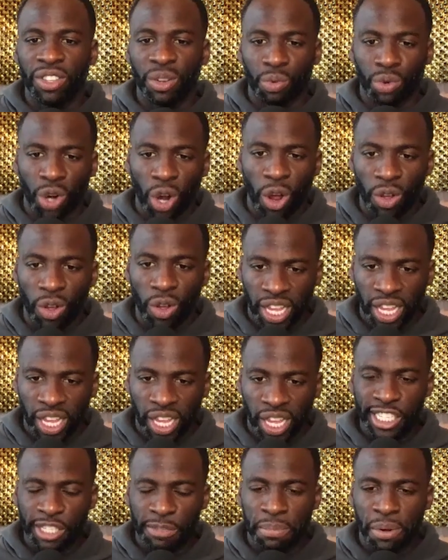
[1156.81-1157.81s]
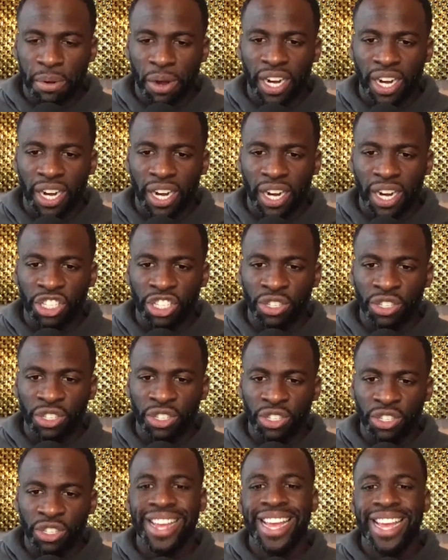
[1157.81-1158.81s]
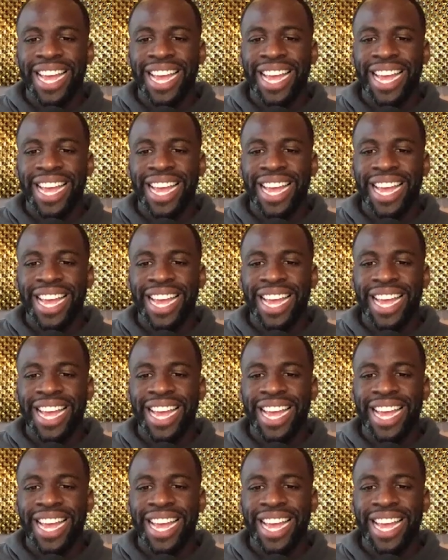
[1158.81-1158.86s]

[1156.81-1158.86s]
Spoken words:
the role that he's bought into